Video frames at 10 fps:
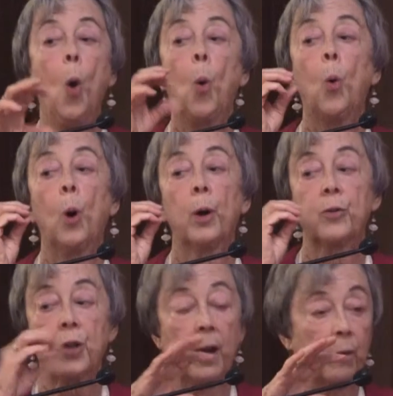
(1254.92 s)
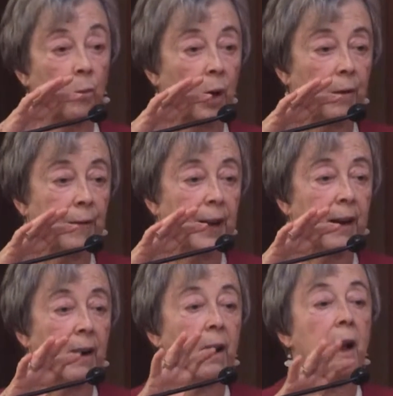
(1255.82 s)
or child
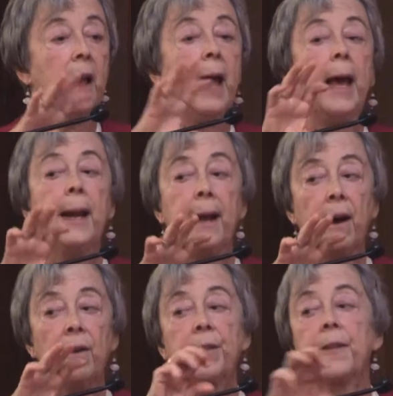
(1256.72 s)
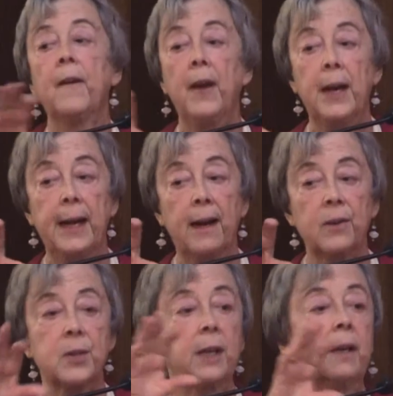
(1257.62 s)
welfare and health and
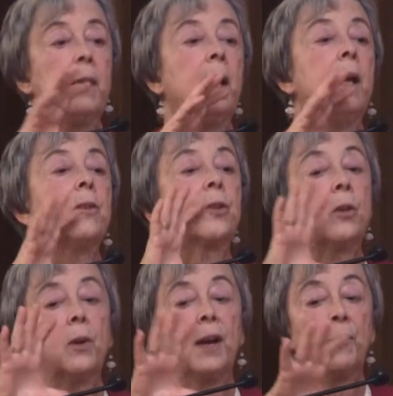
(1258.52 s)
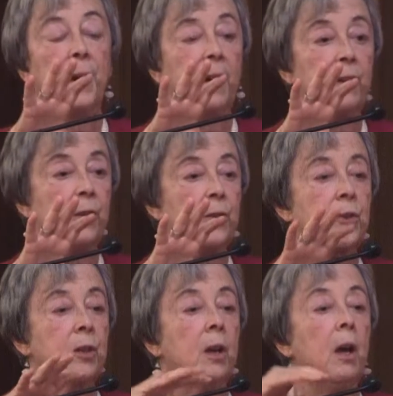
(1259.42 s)
housing. So you have
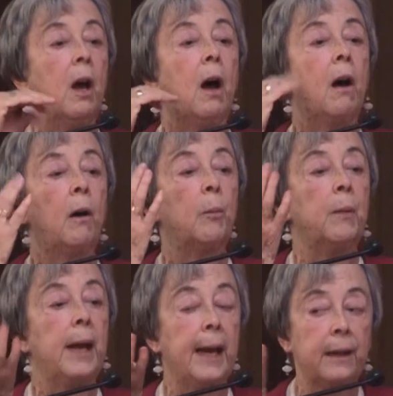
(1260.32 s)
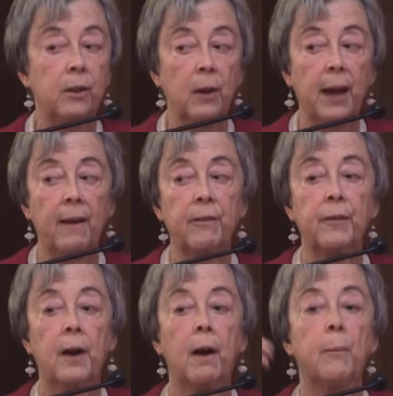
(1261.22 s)
partners um, and you
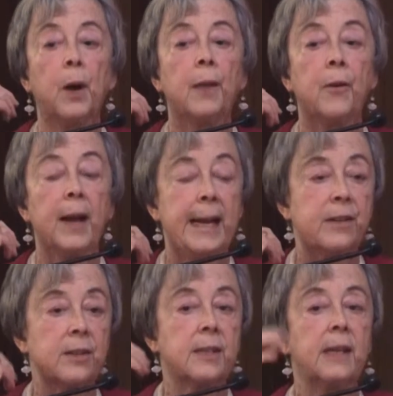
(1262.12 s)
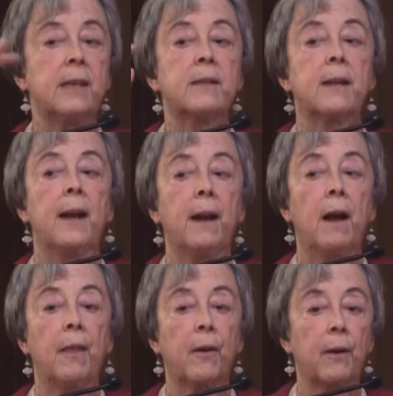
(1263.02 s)
have um, other agencies and
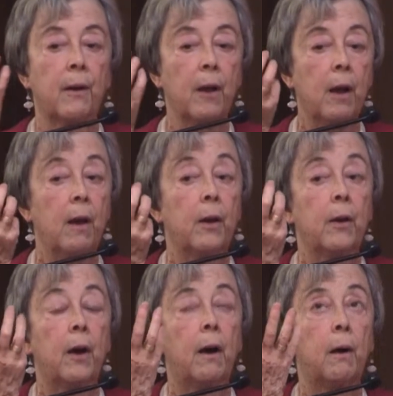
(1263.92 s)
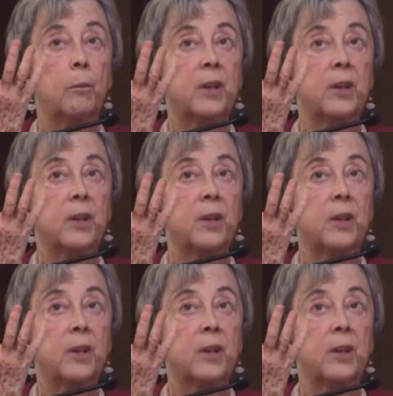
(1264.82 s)
other um,